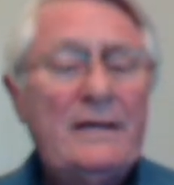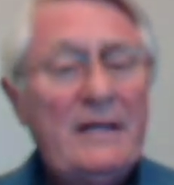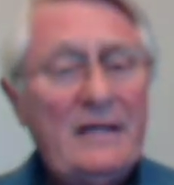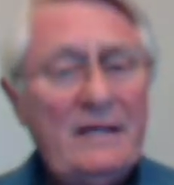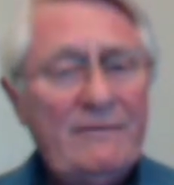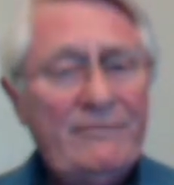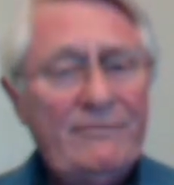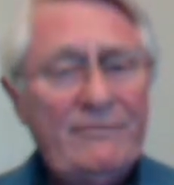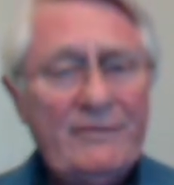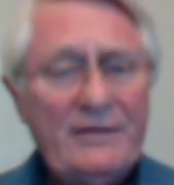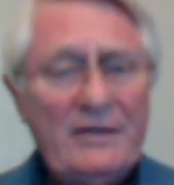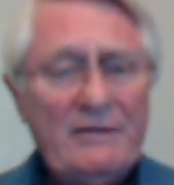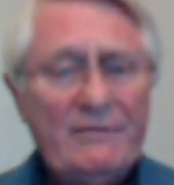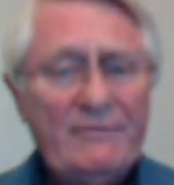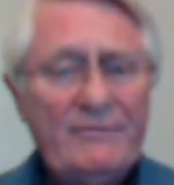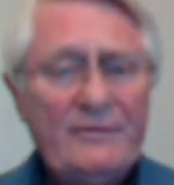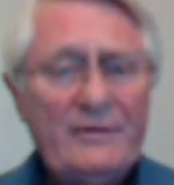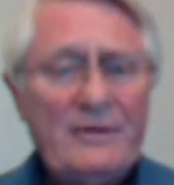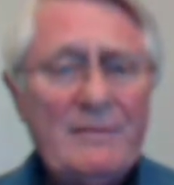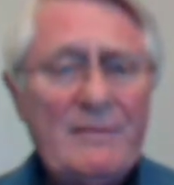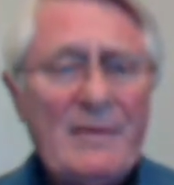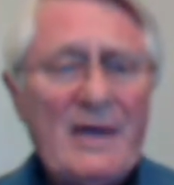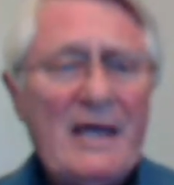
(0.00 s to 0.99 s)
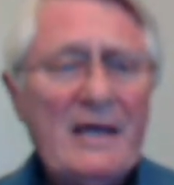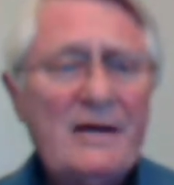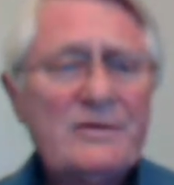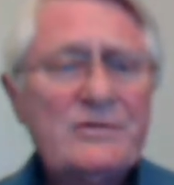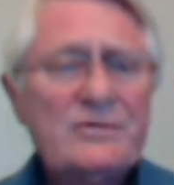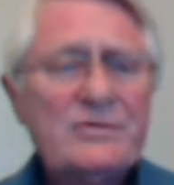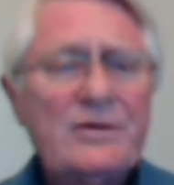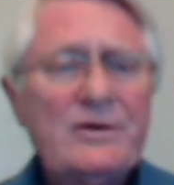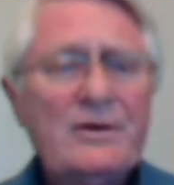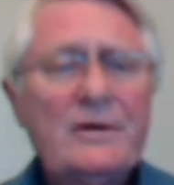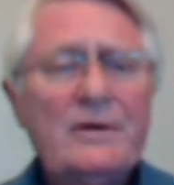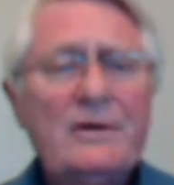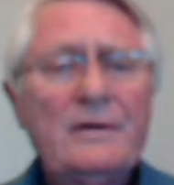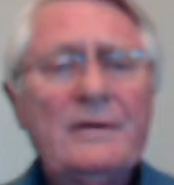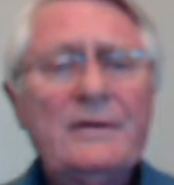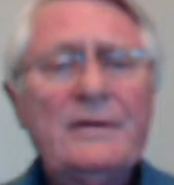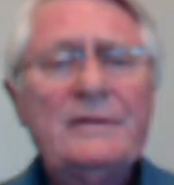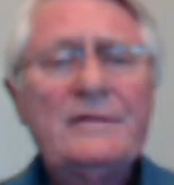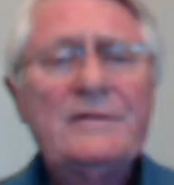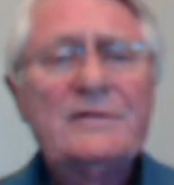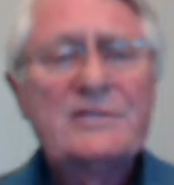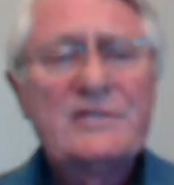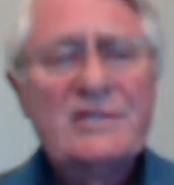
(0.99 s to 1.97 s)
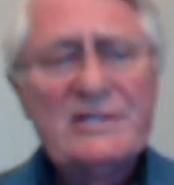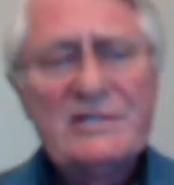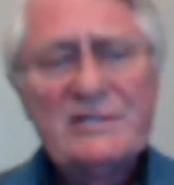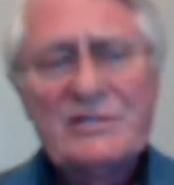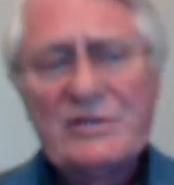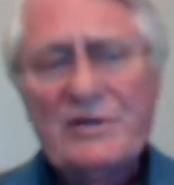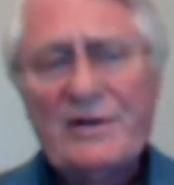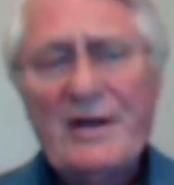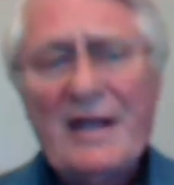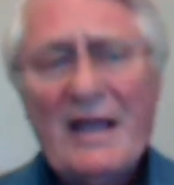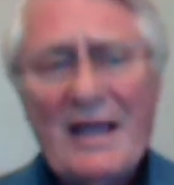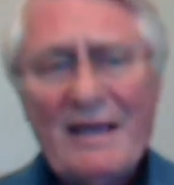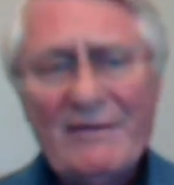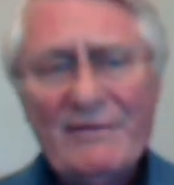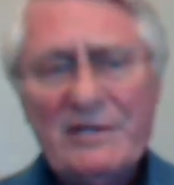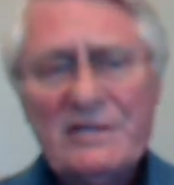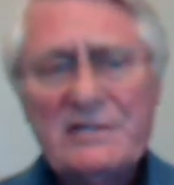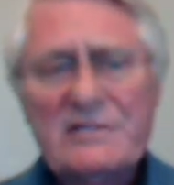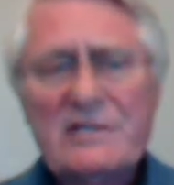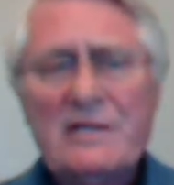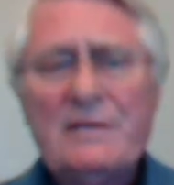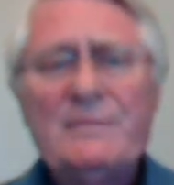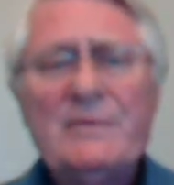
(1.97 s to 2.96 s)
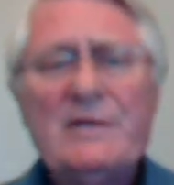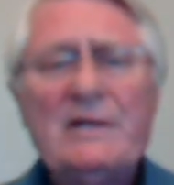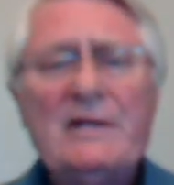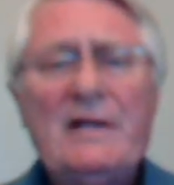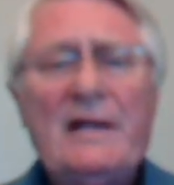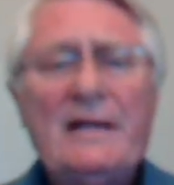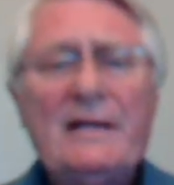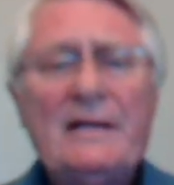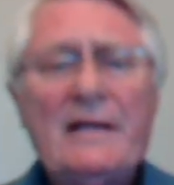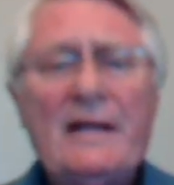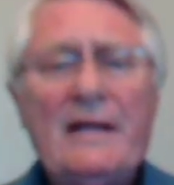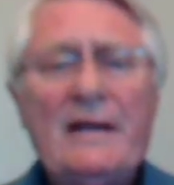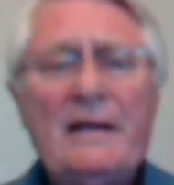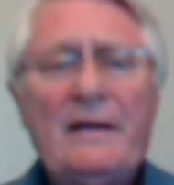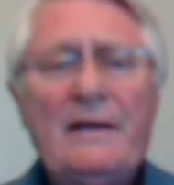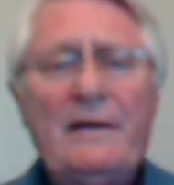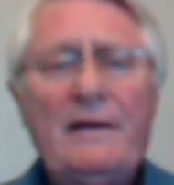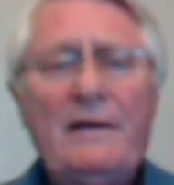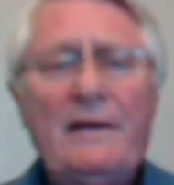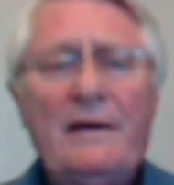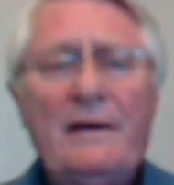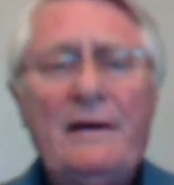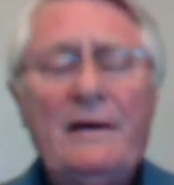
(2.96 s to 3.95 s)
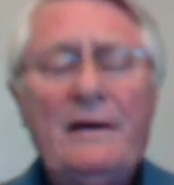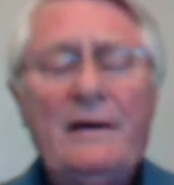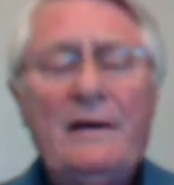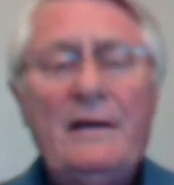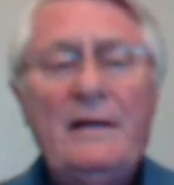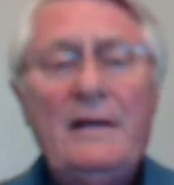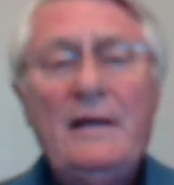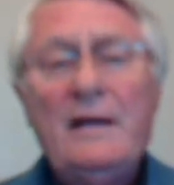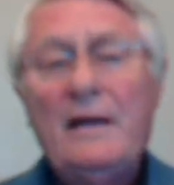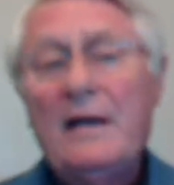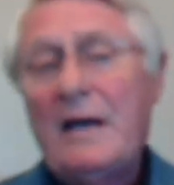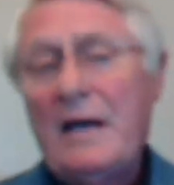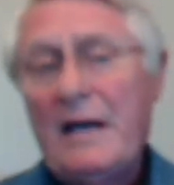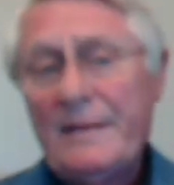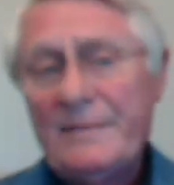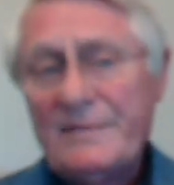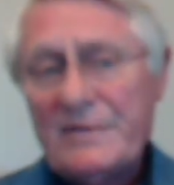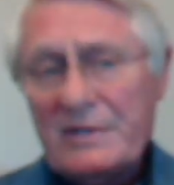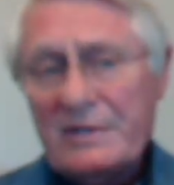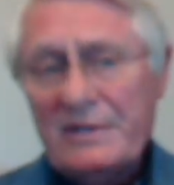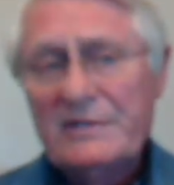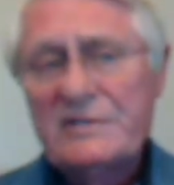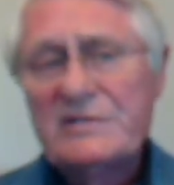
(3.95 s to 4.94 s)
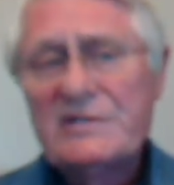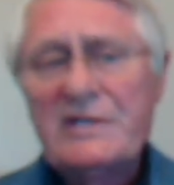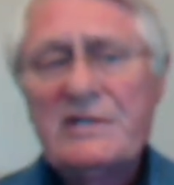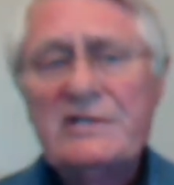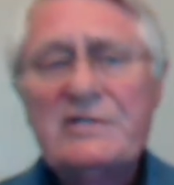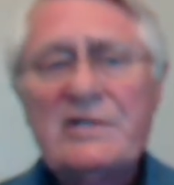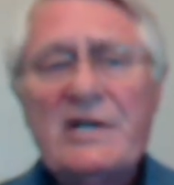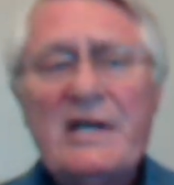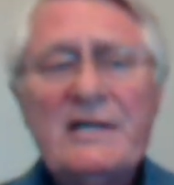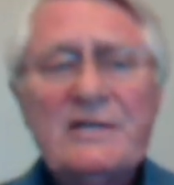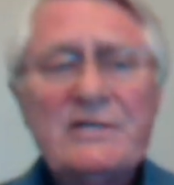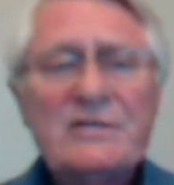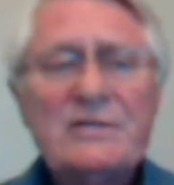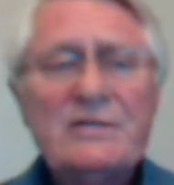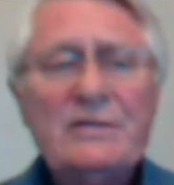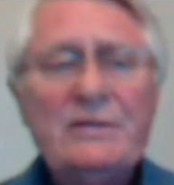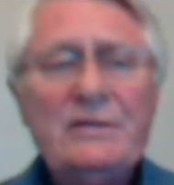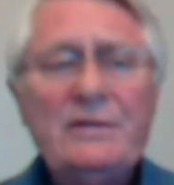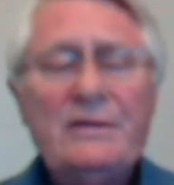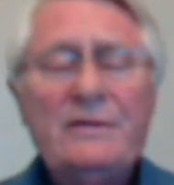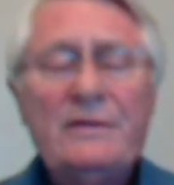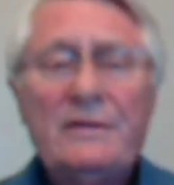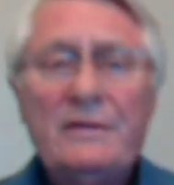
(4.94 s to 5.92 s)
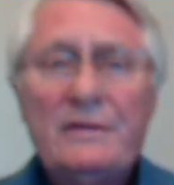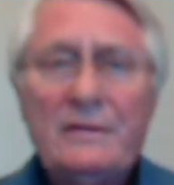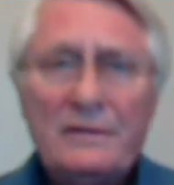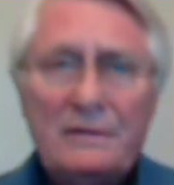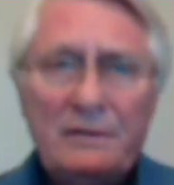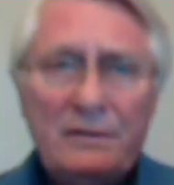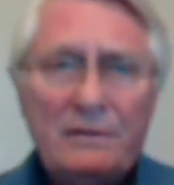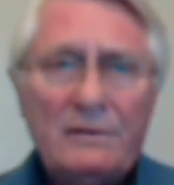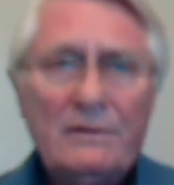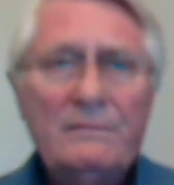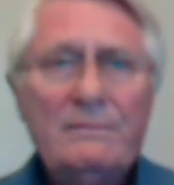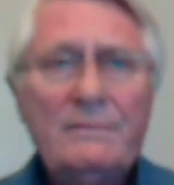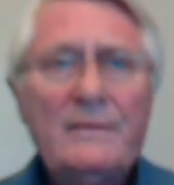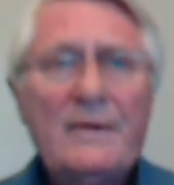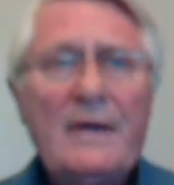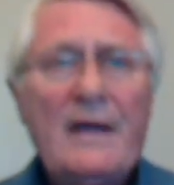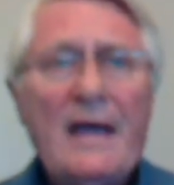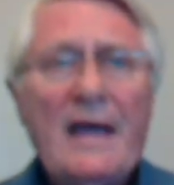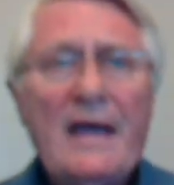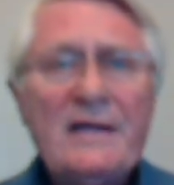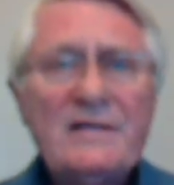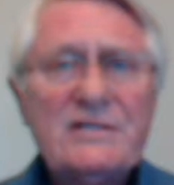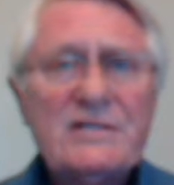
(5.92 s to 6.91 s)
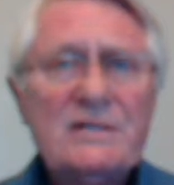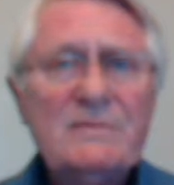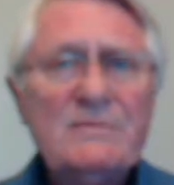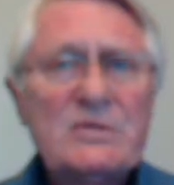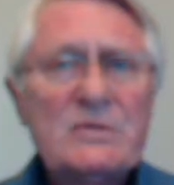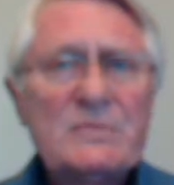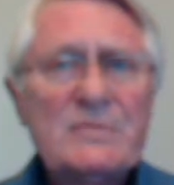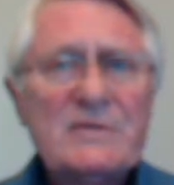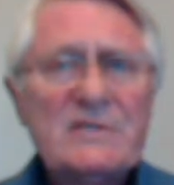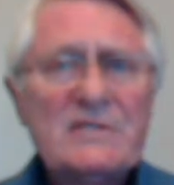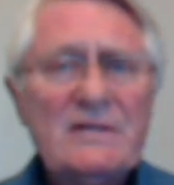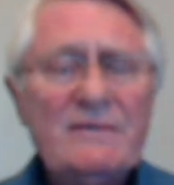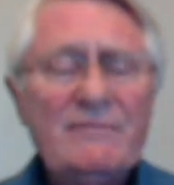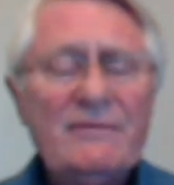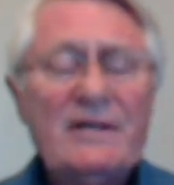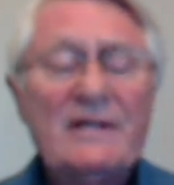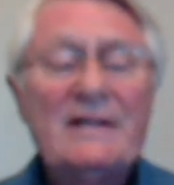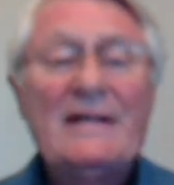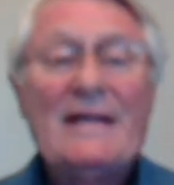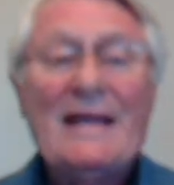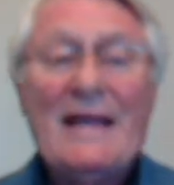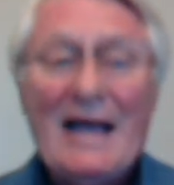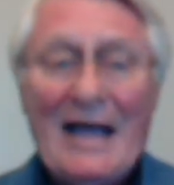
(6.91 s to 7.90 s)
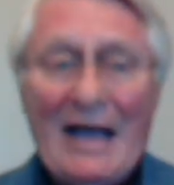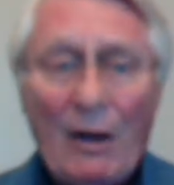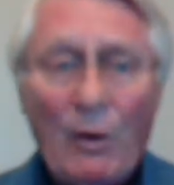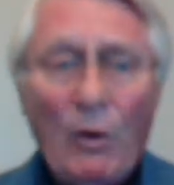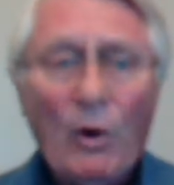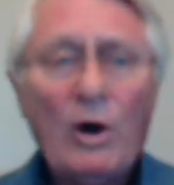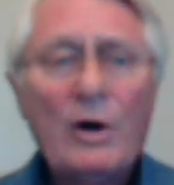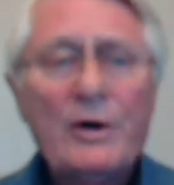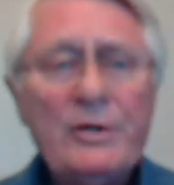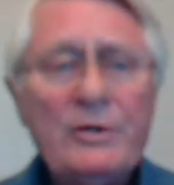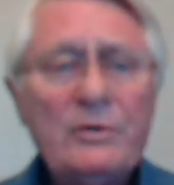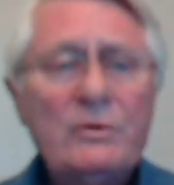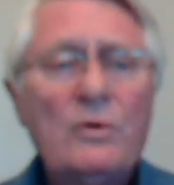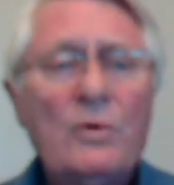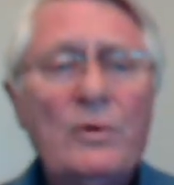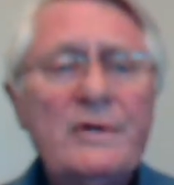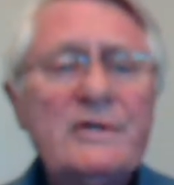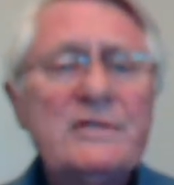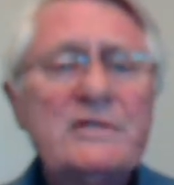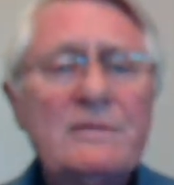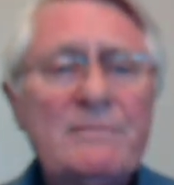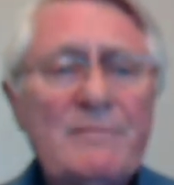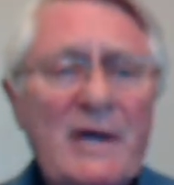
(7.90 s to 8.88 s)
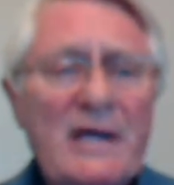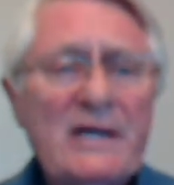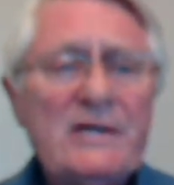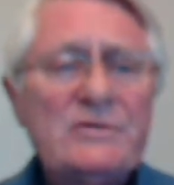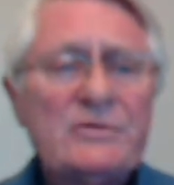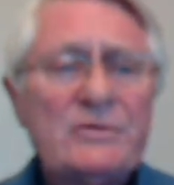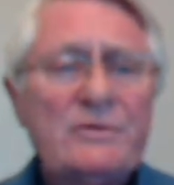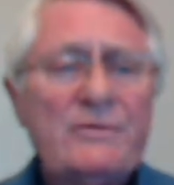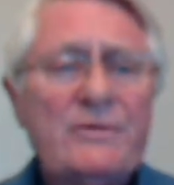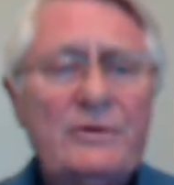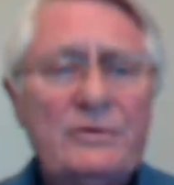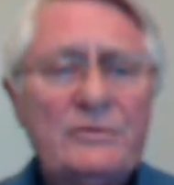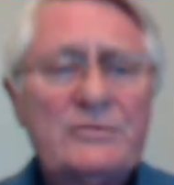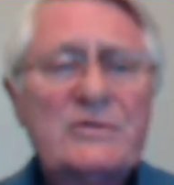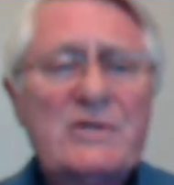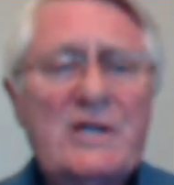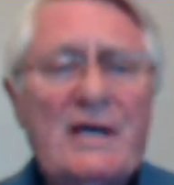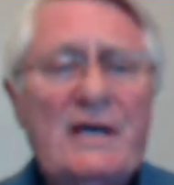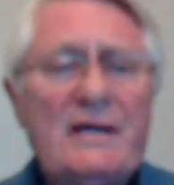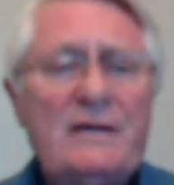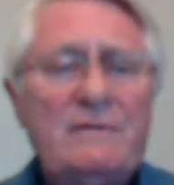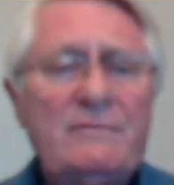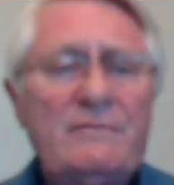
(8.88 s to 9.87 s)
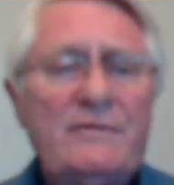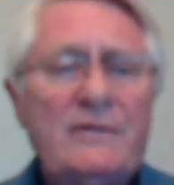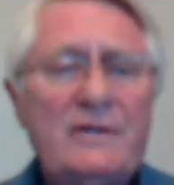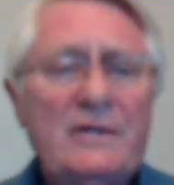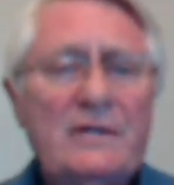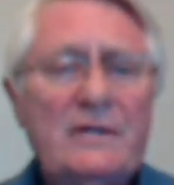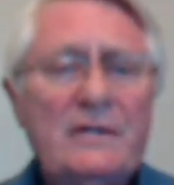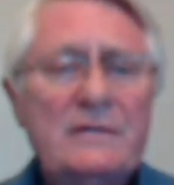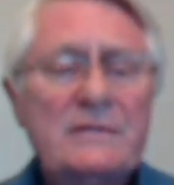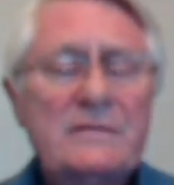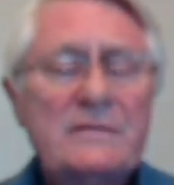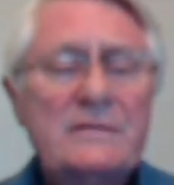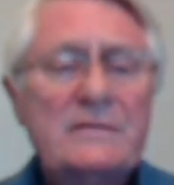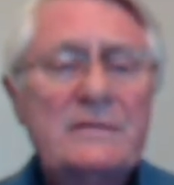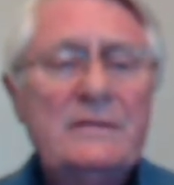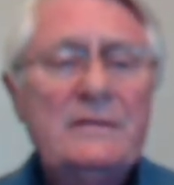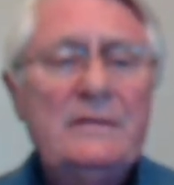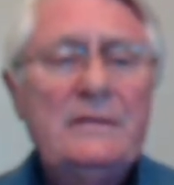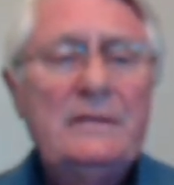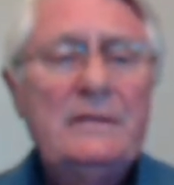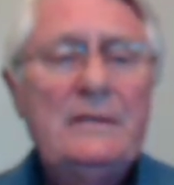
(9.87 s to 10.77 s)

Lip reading: If the manager insists on having something like that in there, I'm just going to suggest to you, ask them specifically, how are you going to measure those kind of things?